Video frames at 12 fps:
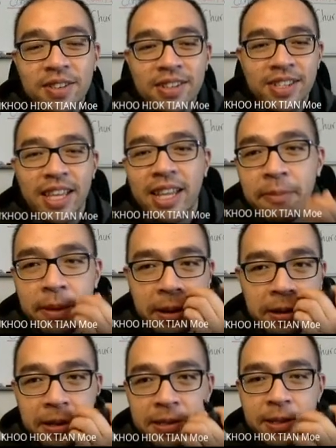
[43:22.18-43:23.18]
Okay,
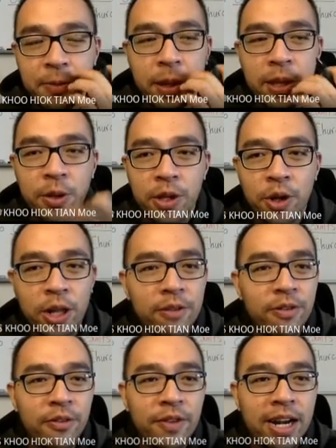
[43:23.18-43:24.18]
Carlson went to the toilet
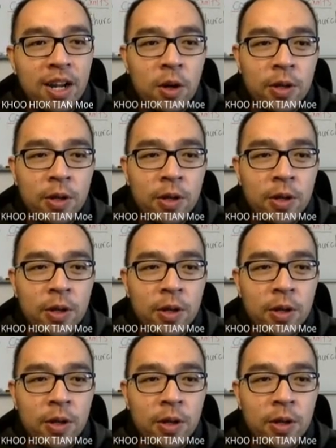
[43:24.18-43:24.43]
for a very long